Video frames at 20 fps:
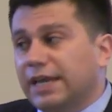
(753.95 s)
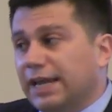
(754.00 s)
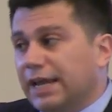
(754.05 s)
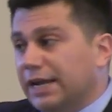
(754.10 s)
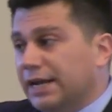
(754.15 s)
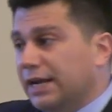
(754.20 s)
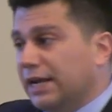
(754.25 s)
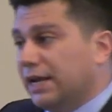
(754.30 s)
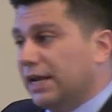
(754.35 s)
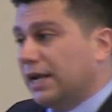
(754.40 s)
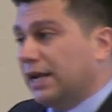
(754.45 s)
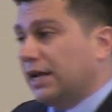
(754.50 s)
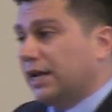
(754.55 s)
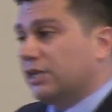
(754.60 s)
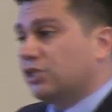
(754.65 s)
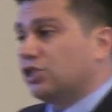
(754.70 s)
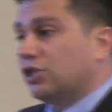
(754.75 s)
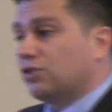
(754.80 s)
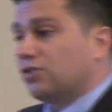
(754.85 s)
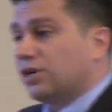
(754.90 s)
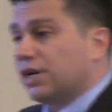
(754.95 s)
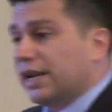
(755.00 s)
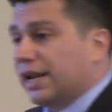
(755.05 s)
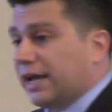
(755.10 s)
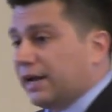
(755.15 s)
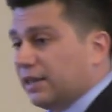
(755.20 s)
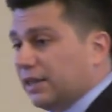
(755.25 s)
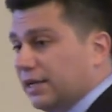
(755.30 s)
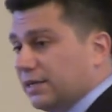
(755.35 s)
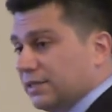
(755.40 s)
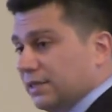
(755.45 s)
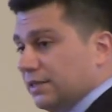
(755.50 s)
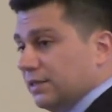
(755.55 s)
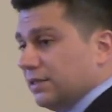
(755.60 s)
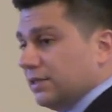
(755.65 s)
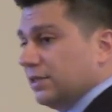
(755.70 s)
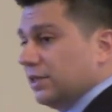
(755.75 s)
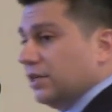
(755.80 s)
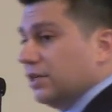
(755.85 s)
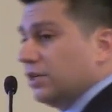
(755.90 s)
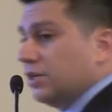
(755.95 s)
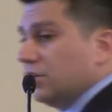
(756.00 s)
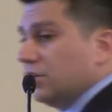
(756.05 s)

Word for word: in uh, children and adolescents.